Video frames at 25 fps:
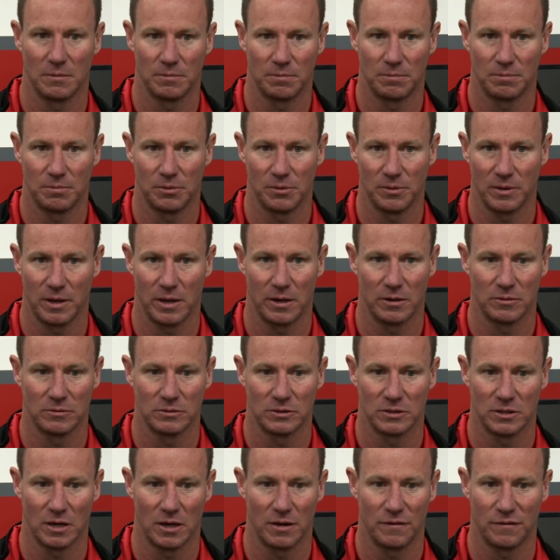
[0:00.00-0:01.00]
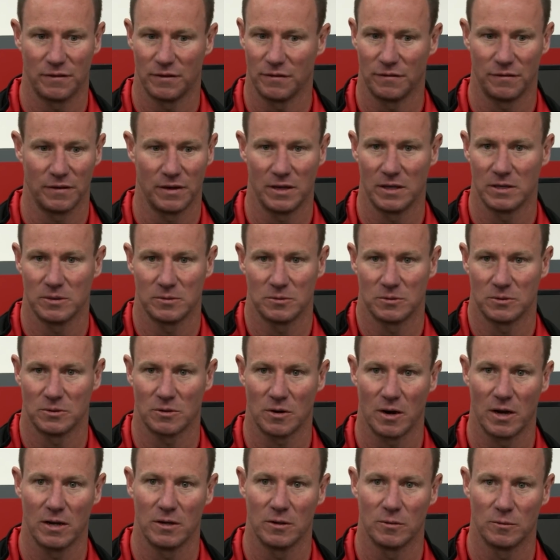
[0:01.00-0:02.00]
know, put that on show for the fans was
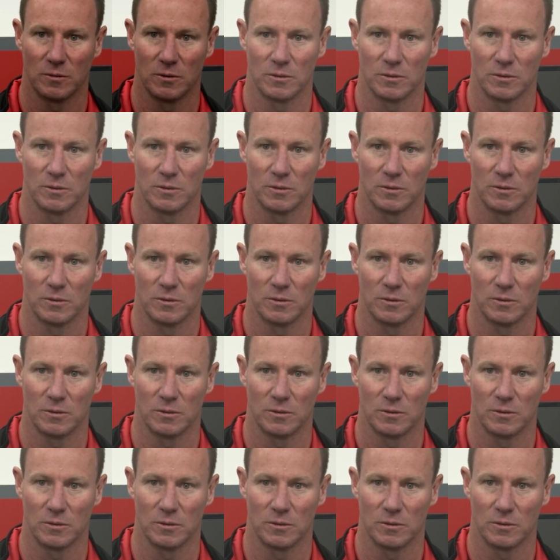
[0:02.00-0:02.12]
great